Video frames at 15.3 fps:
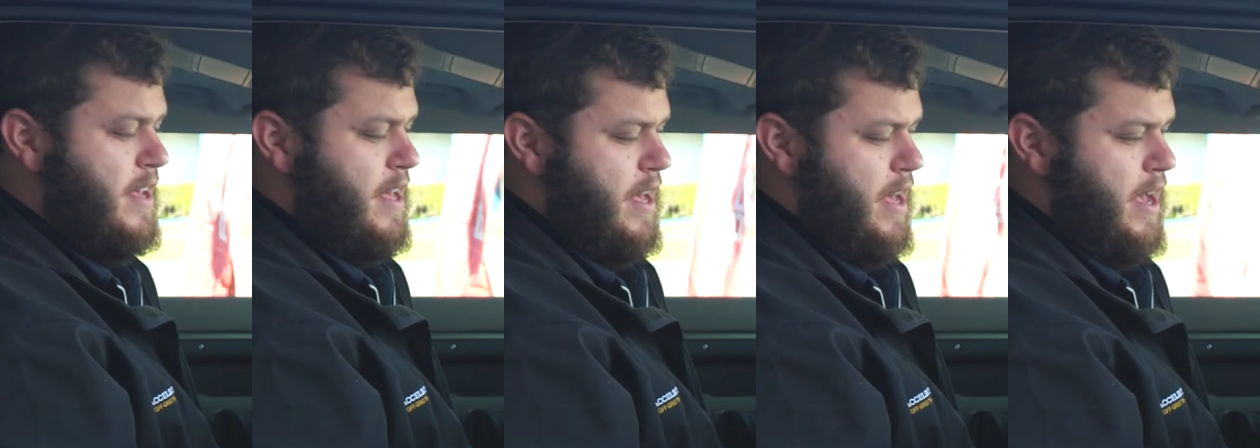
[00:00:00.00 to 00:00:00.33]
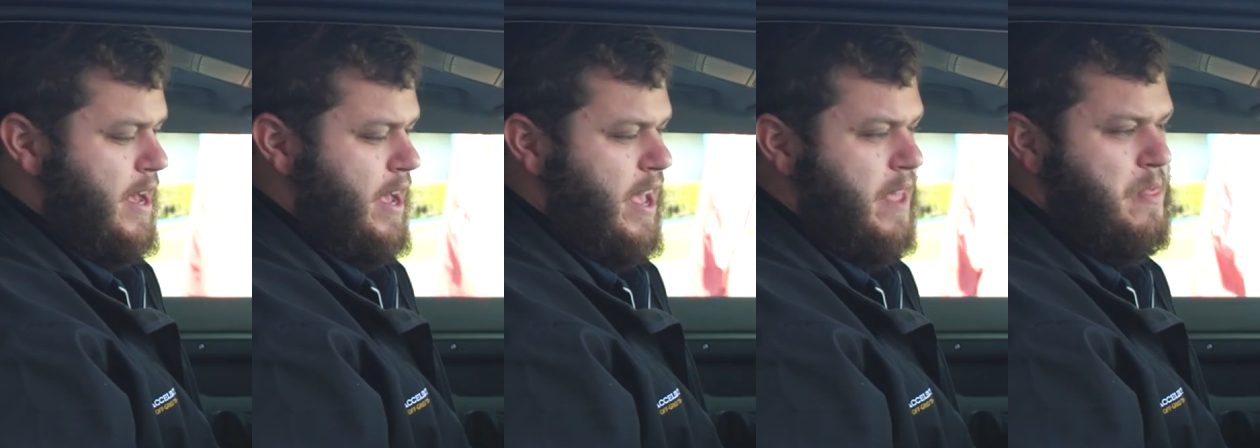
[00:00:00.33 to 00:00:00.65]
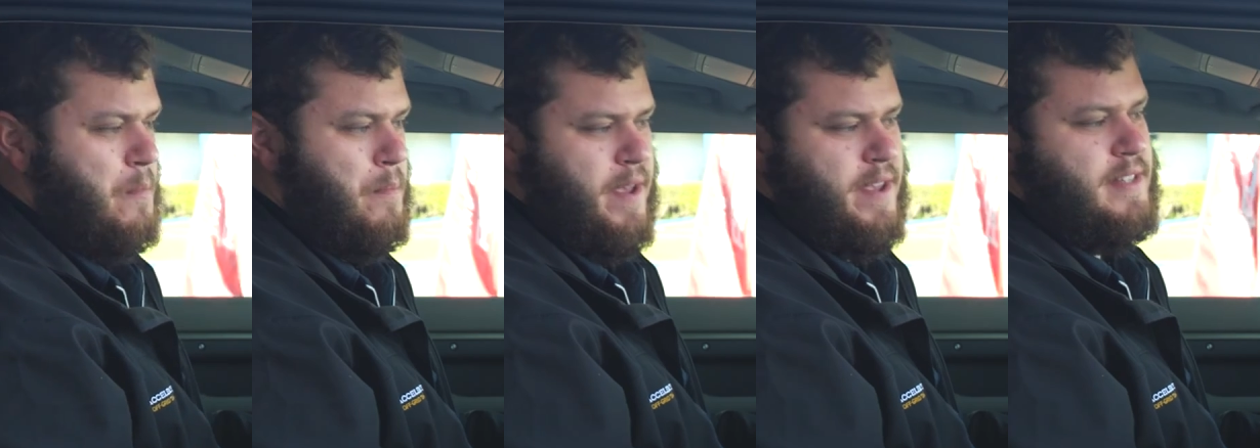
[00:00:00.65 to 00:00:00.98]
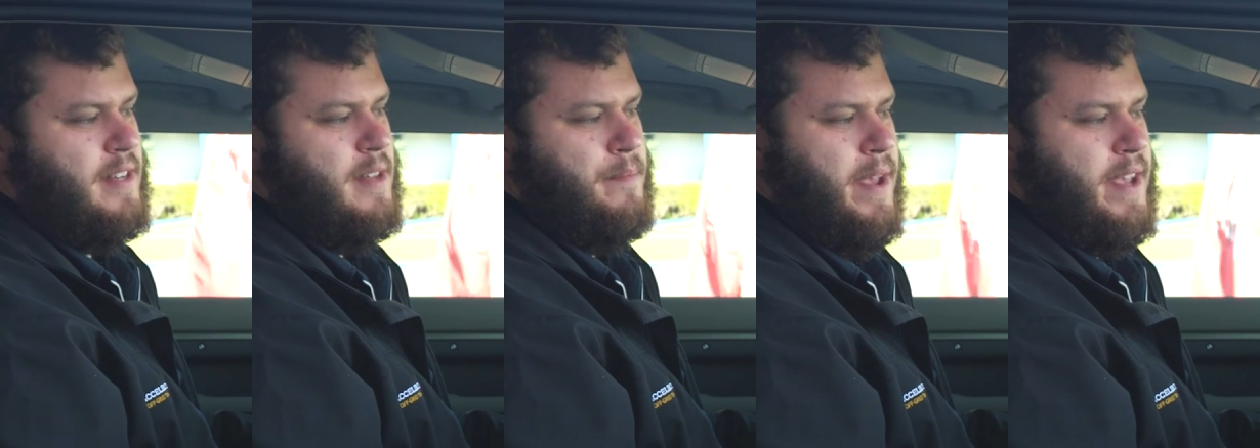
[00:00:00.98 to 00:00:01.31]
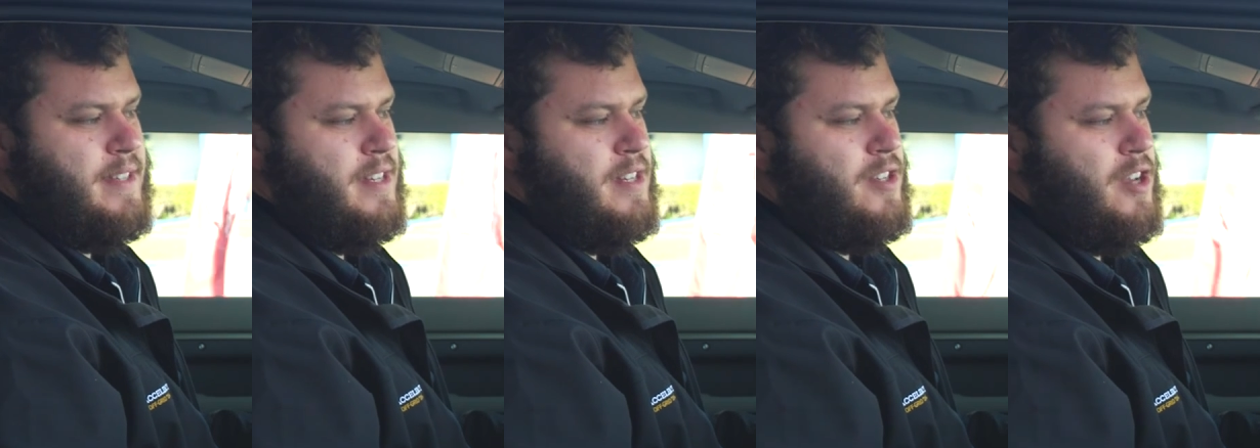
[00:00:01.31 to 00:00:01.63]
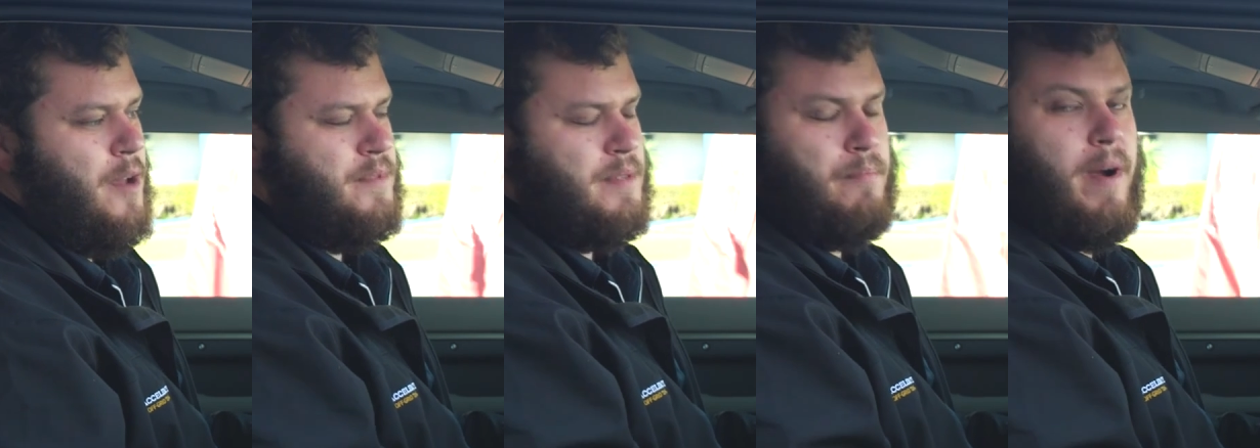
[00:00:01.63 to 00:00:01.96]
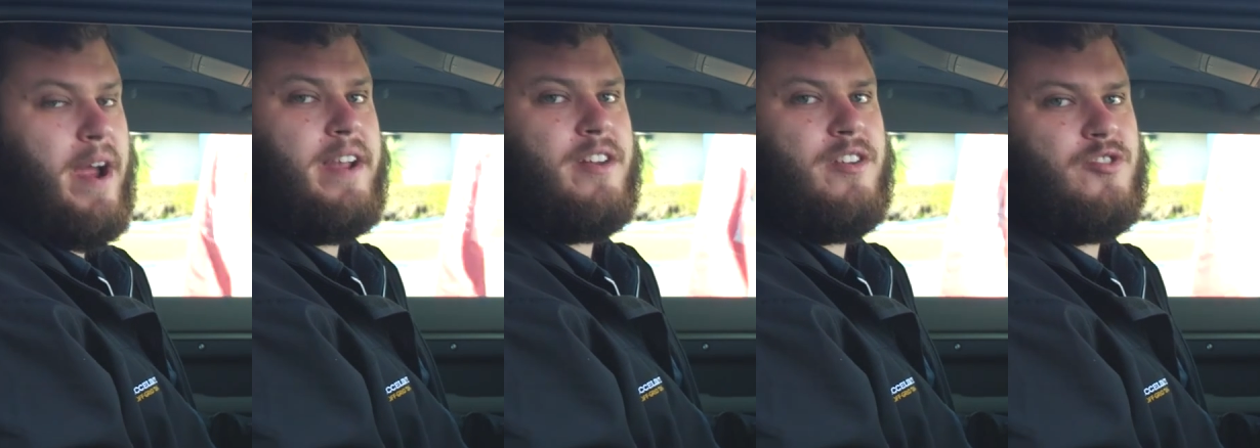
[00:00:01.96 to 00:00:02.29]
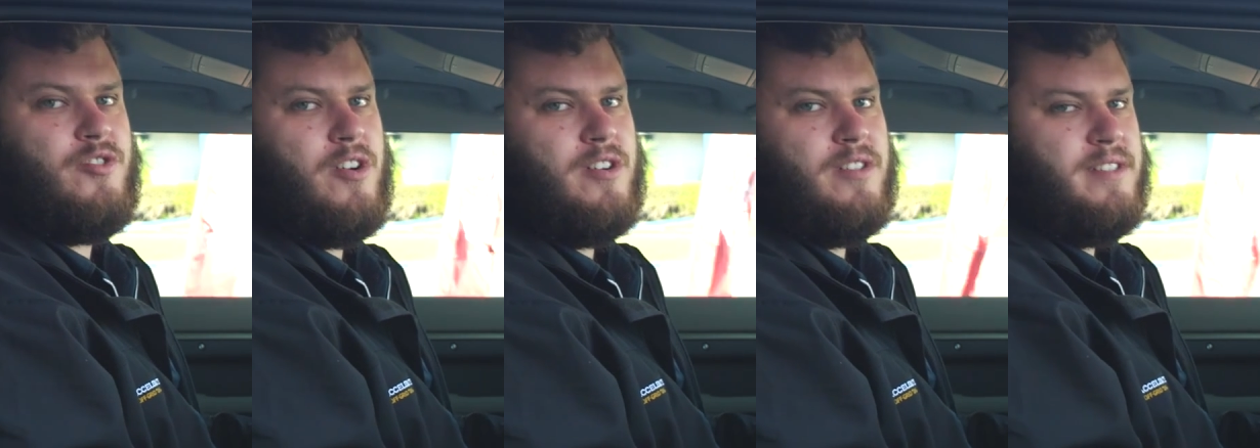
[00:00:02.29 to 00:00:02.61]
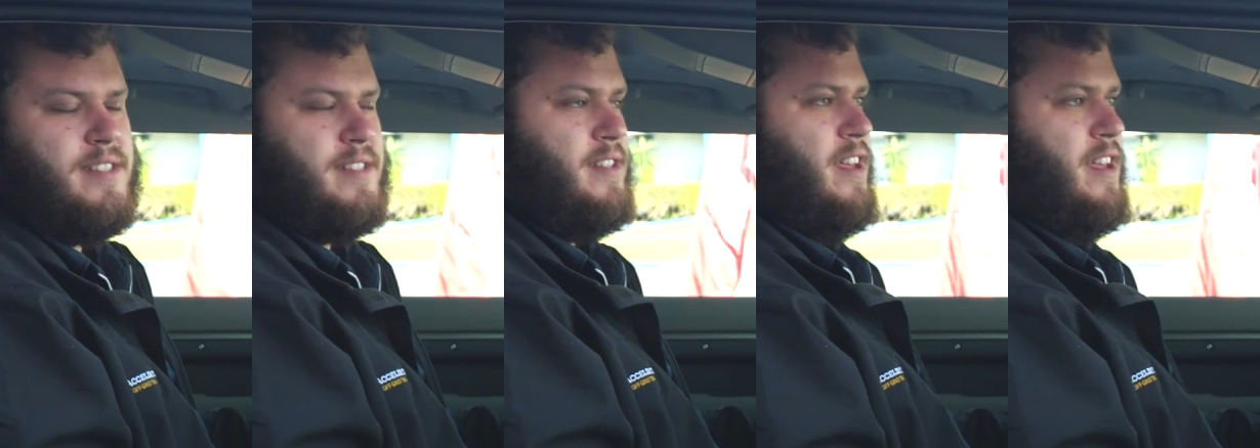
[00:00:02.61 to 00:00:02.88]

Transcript: and the best of the best in terms of brake controllers.